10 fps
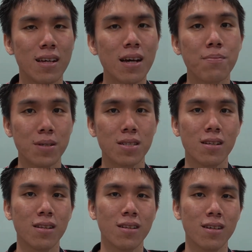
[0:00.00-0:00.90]

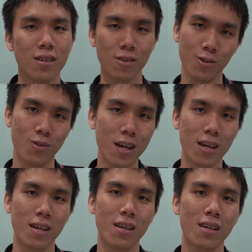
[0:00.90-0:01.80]
epistle today.
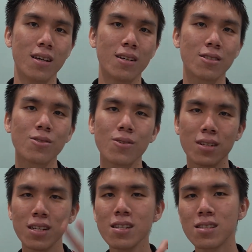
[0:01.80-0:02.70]
So
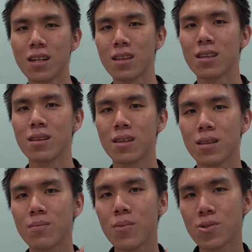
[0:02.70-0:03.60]
this is the
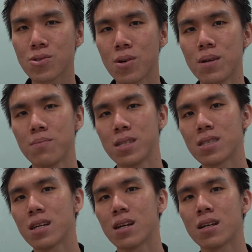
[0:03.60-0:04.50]
most common
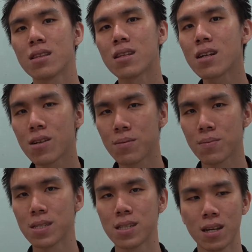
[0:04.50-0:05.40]
mistake, 3 common
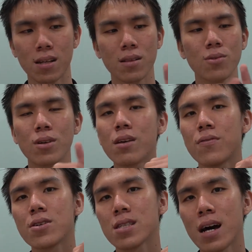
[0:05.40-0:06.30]
mistake. Looking
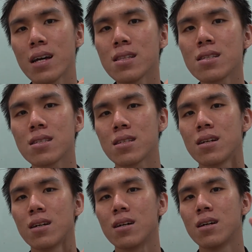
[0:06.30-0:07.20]
for signs,
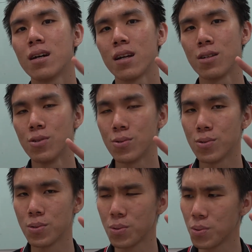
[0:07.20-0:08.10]
and
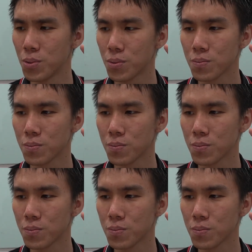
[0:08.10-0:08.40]
you